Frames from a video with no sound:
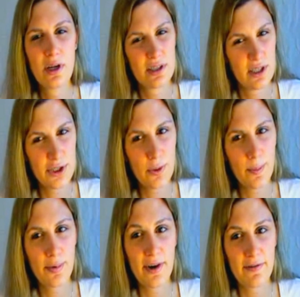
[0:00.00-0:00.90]
Sexual
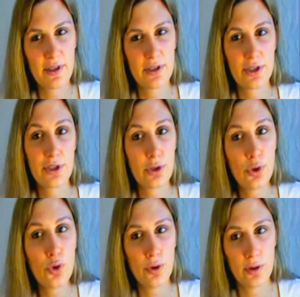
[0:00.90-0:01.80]
preference is
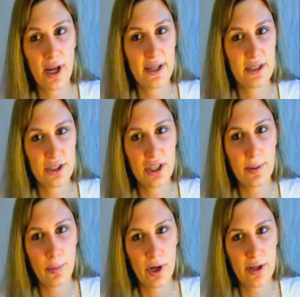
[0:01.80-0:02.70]
who you like to
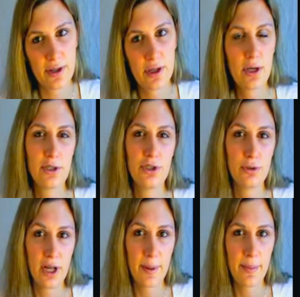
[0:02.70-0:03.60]
sleep with. Do
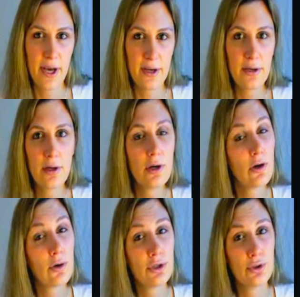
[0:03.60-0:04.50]
you like men,
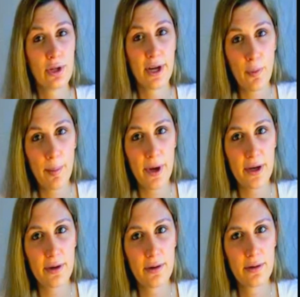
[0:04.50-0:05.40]
or do you like
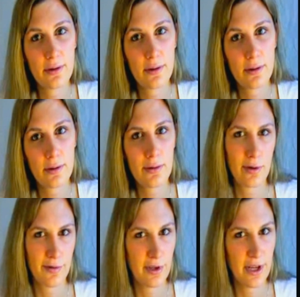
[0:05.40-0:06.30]
women?
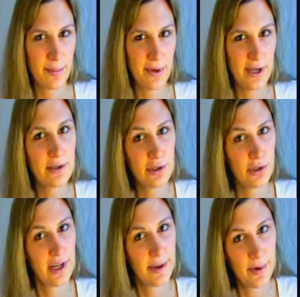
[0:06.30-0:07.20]
Or if you're like me, do
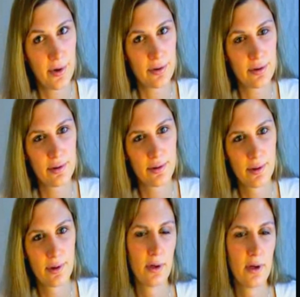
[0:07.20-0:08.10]
you like both?
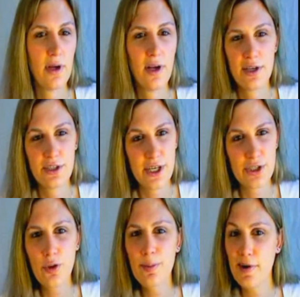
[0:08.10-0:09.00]

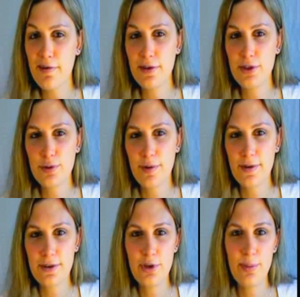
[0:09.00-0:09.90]
Sexual preference
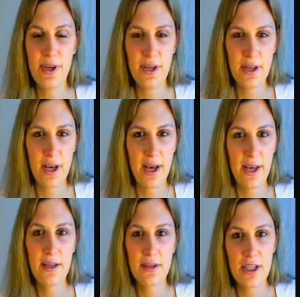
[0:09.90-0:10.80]
refers to being
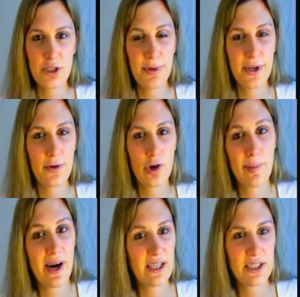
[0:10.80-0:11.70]
gay, lesbian, or
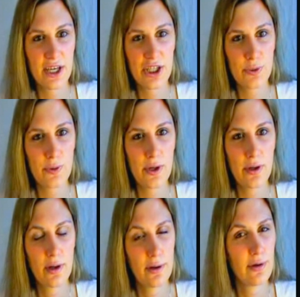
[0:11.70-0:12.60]
bisexual,
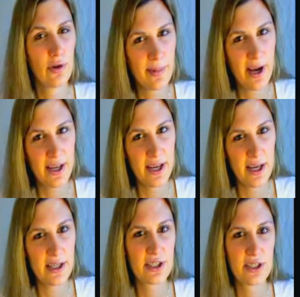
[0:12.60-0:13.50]
though in my
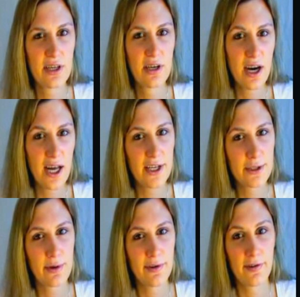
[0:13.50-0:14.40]
case, I like
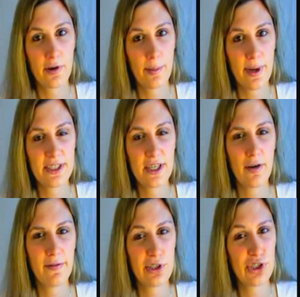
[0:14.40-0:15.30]
to refer to
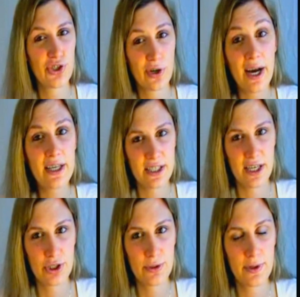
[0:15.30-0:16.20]
myself as
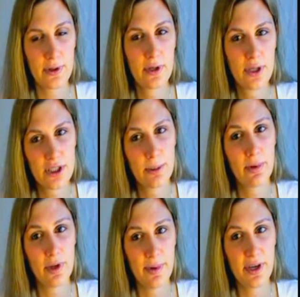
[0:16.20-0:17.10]
trisexual,
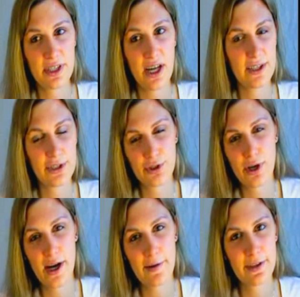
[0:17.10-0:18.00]
simply because I like to
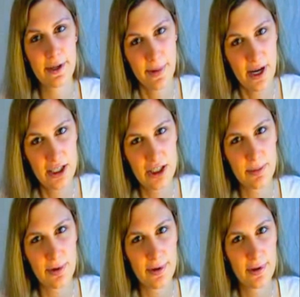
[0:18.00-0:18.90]
try everything
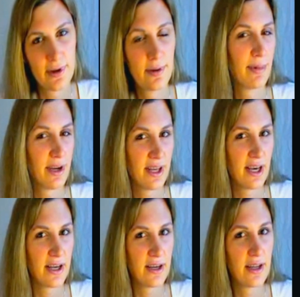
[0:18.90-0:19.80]
possible. But
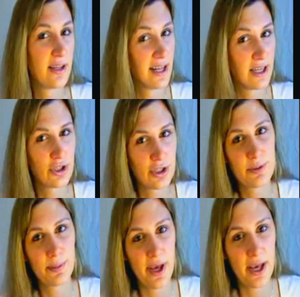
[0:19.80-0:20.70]
again, that's
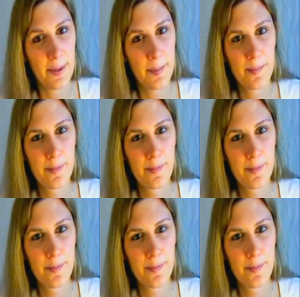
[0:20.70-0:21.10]
just me.